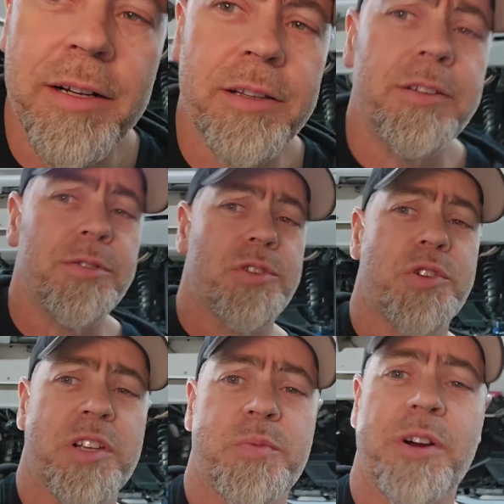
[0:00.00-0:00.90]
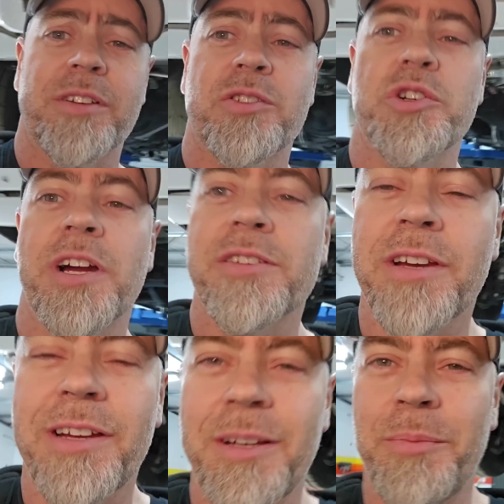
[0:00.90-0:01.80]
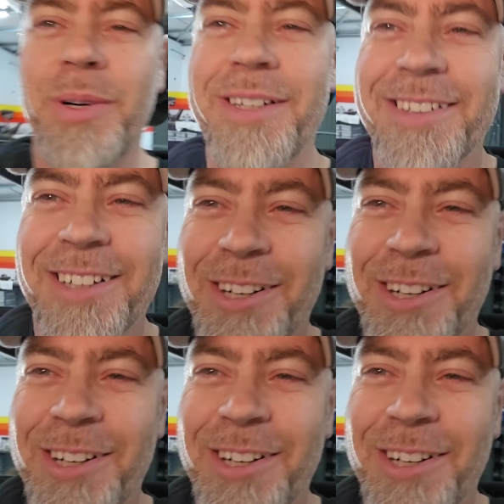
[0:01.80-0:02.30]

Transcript: there is a trans brake in the trans, but